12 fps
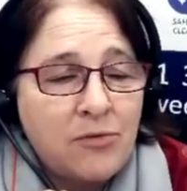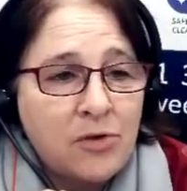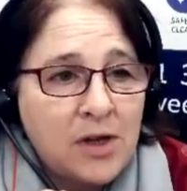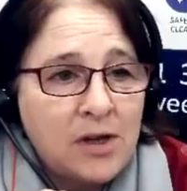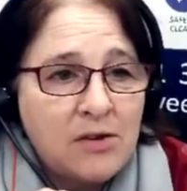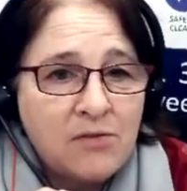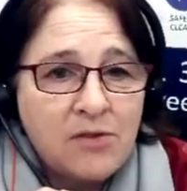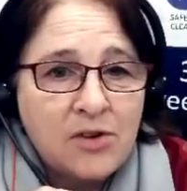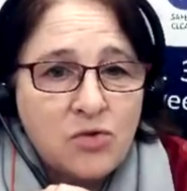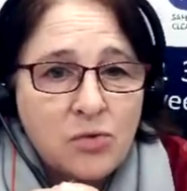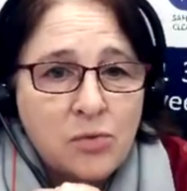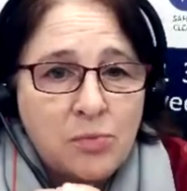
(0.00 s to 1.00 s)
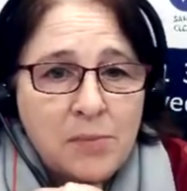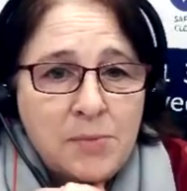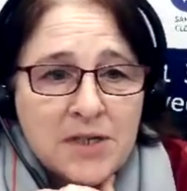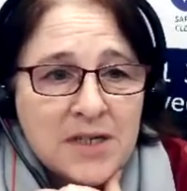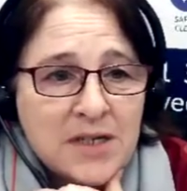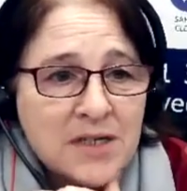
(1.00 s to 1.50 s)
on individual
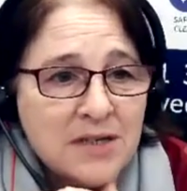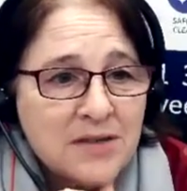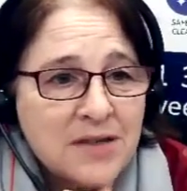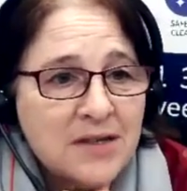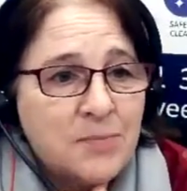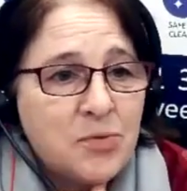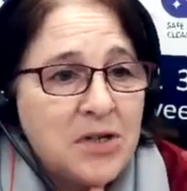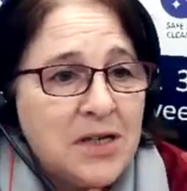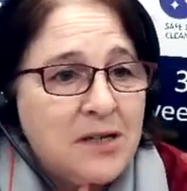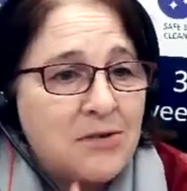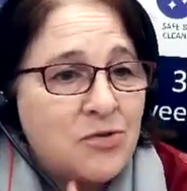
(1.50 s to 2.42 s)
properties is pretty